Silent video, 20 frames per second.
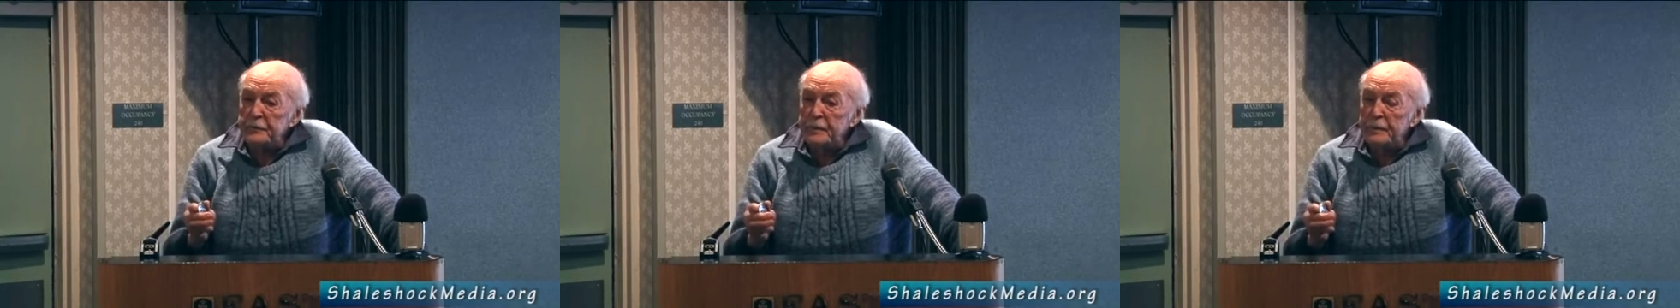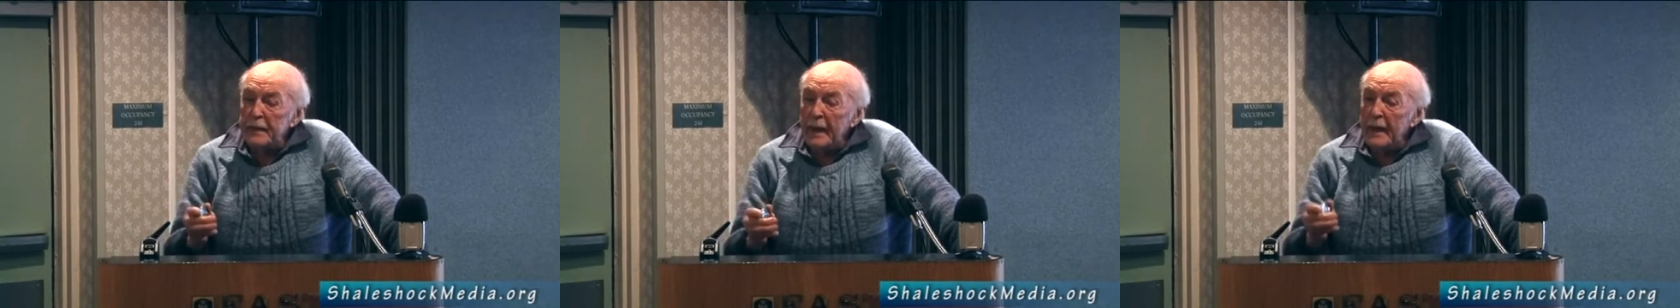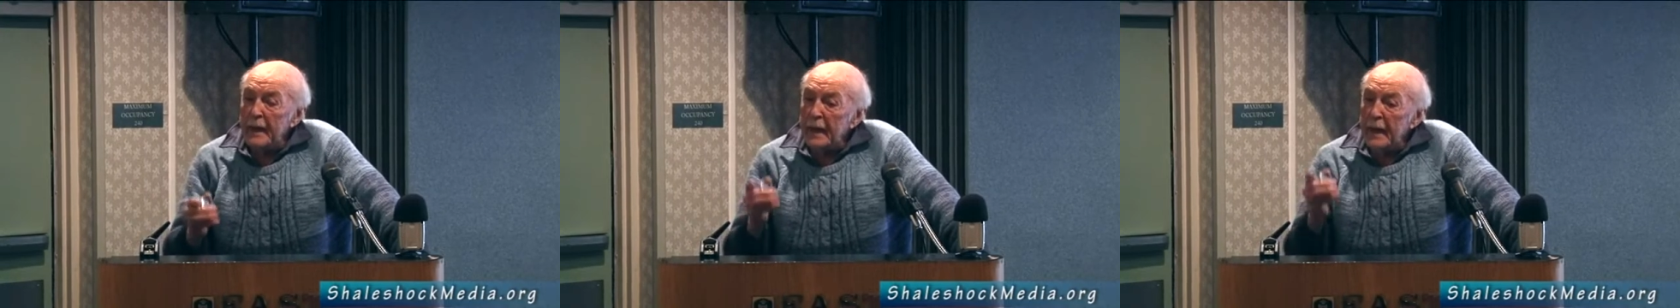
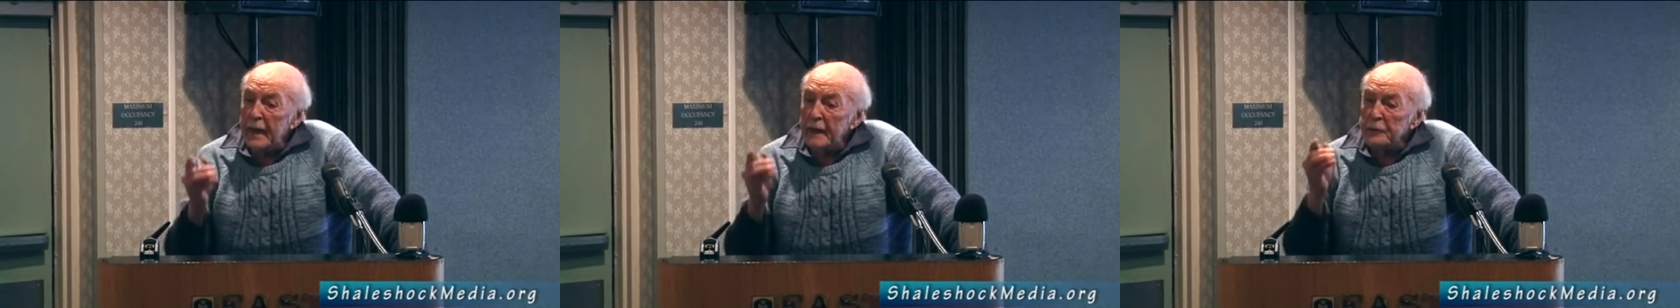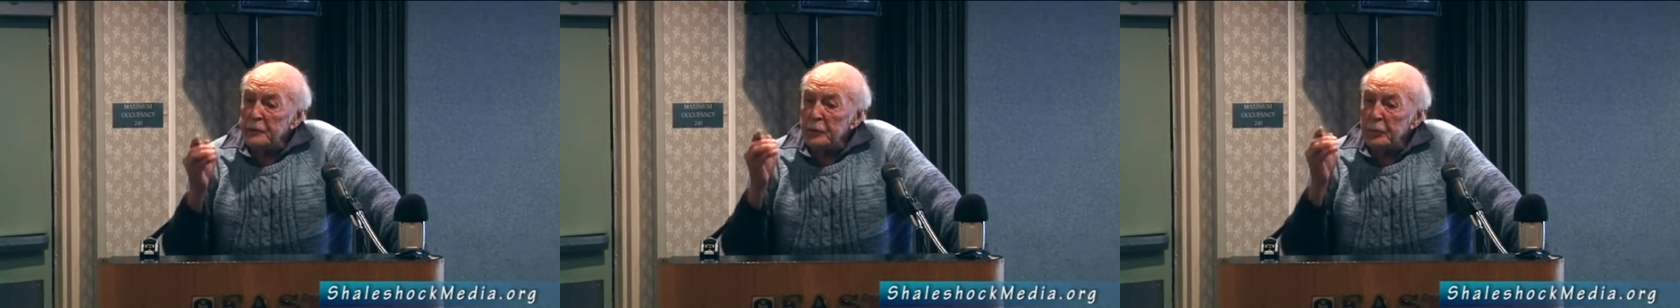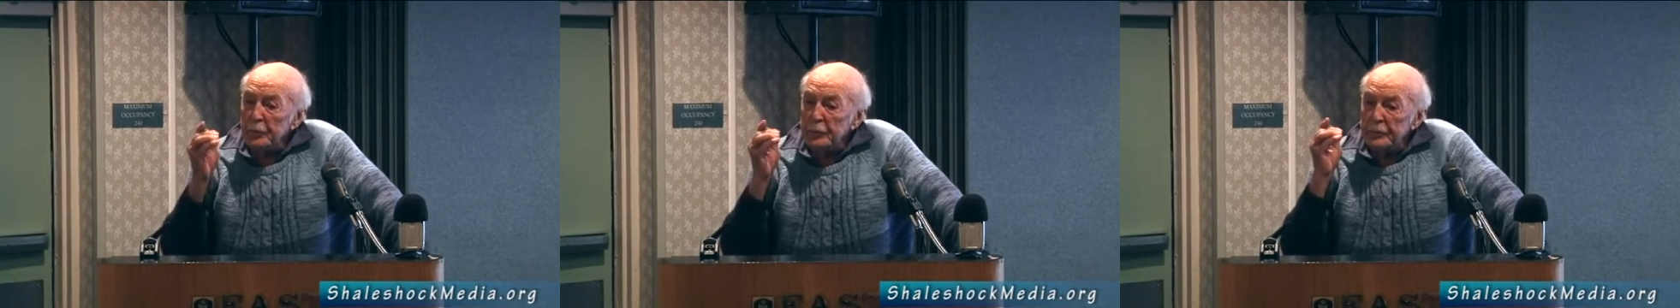that
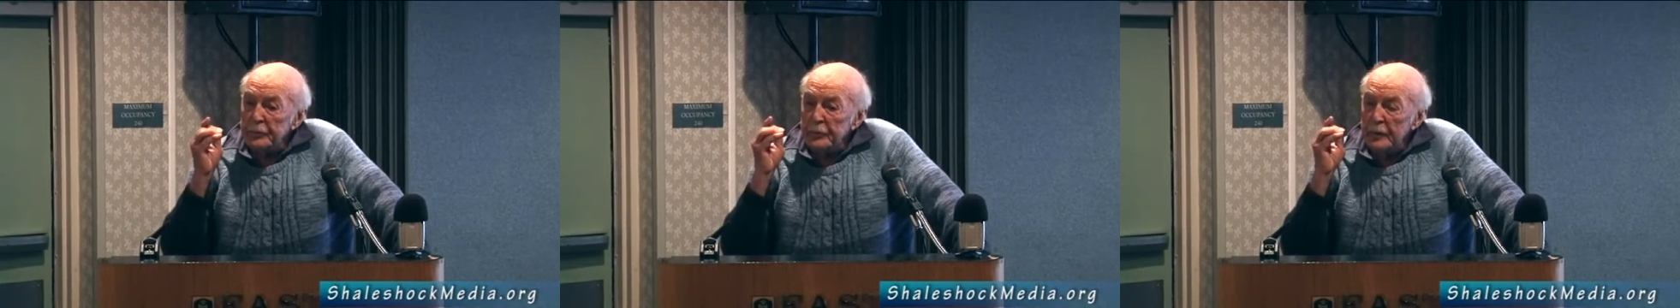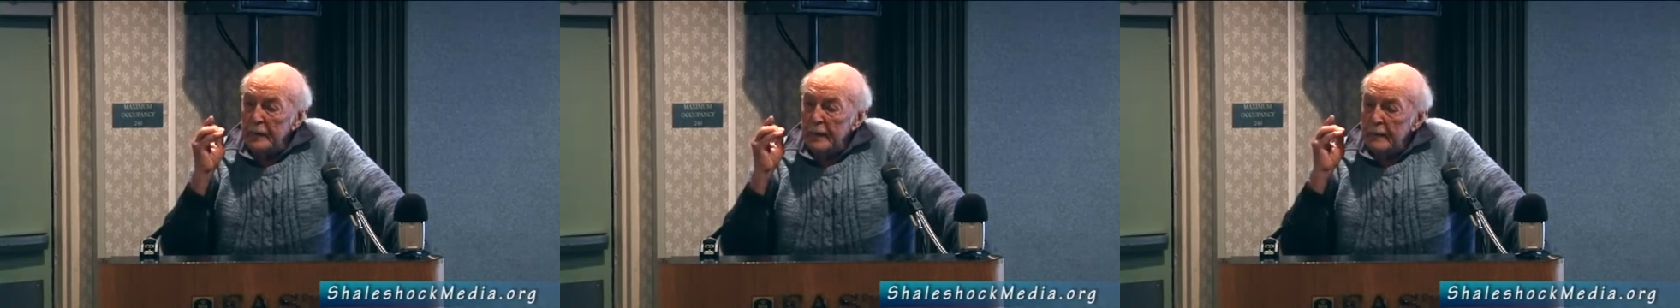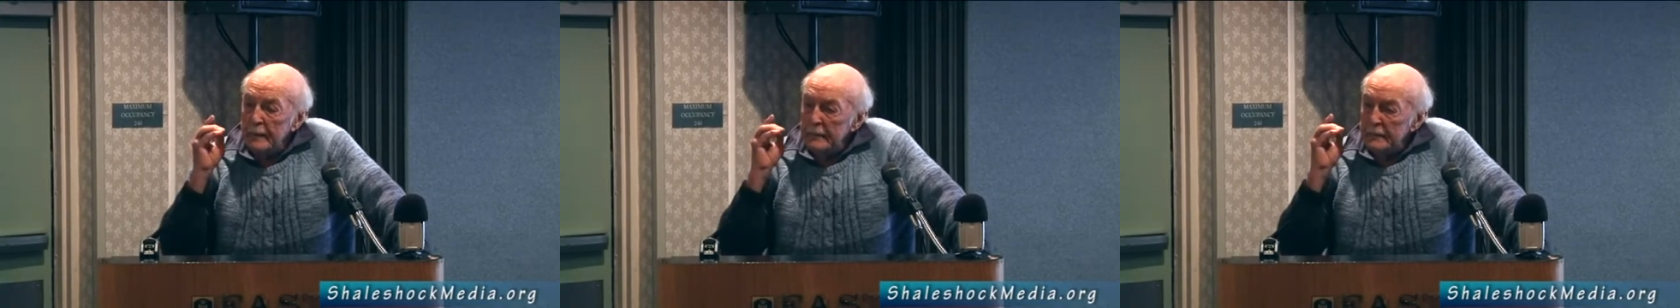had to,
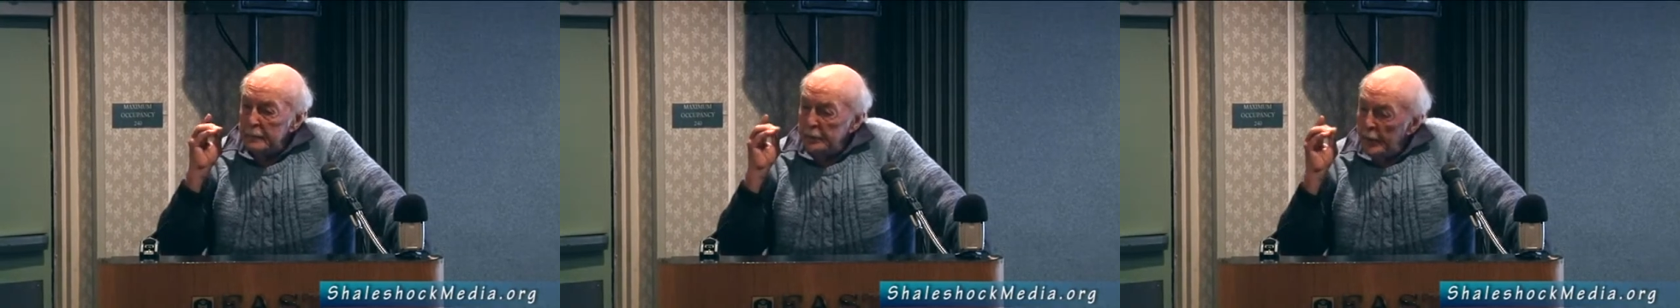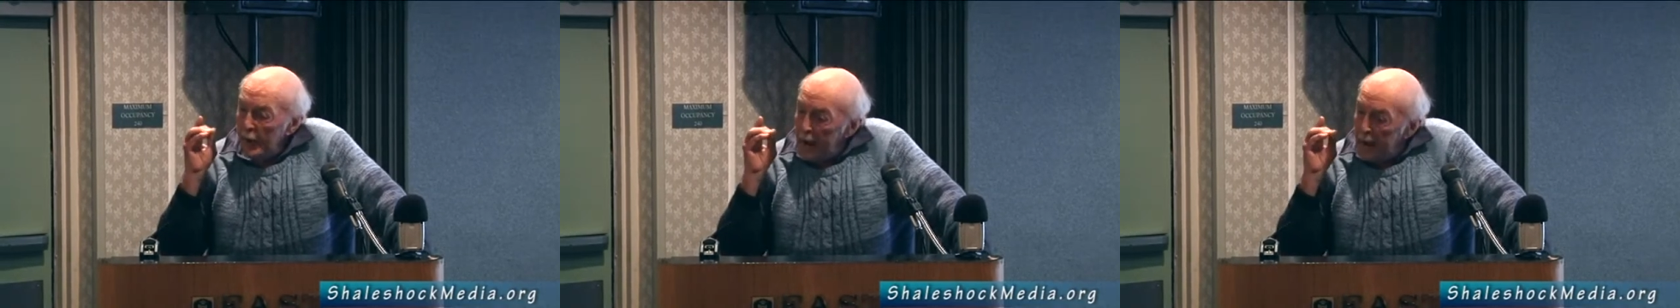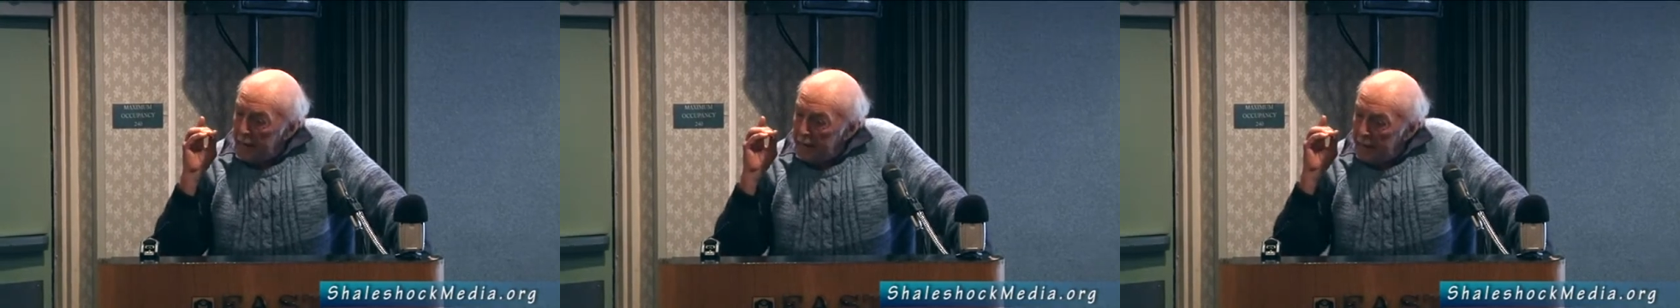you
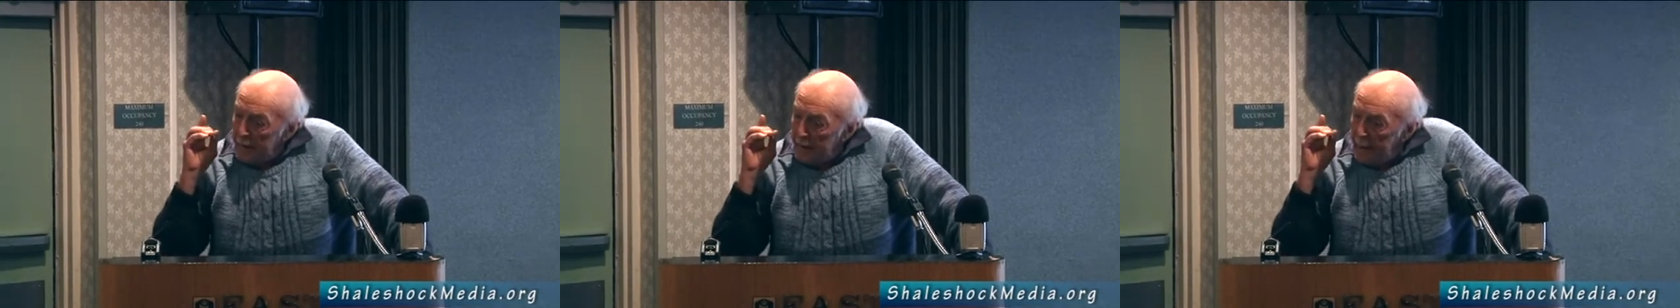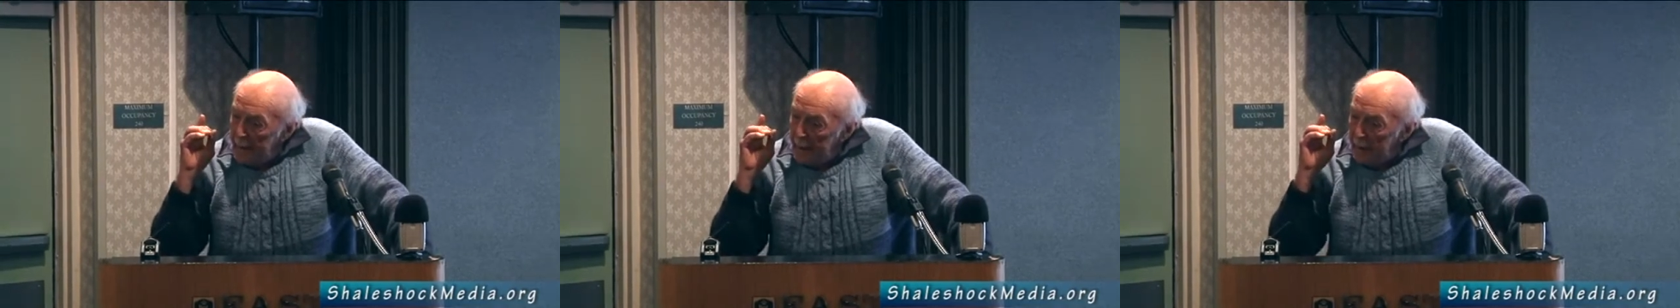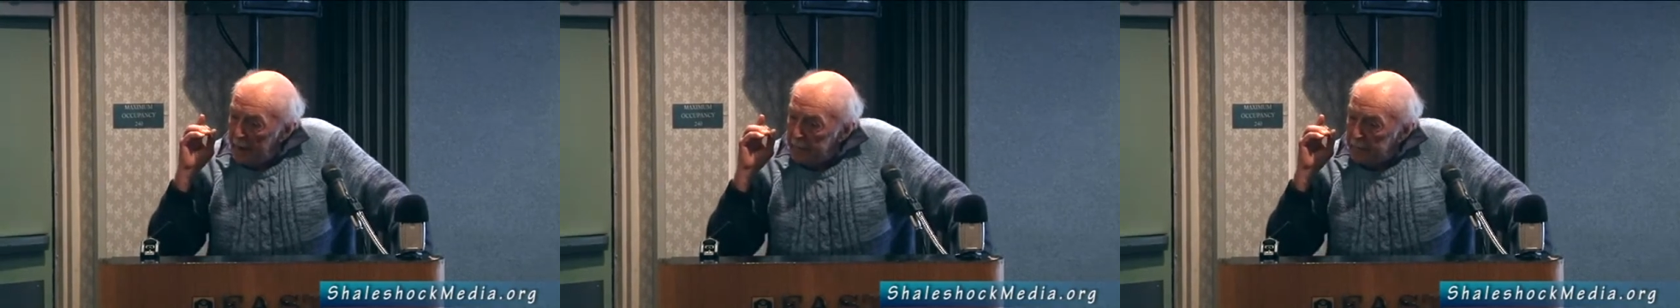had to
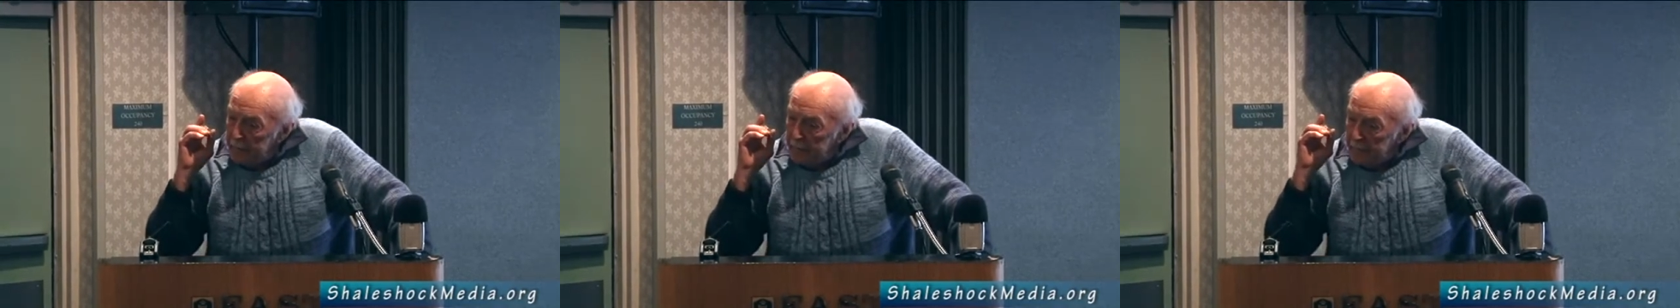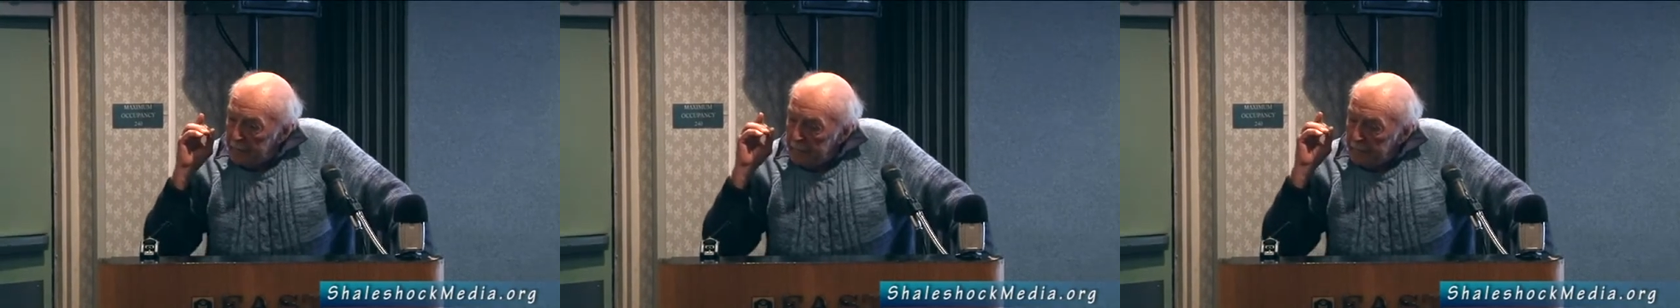have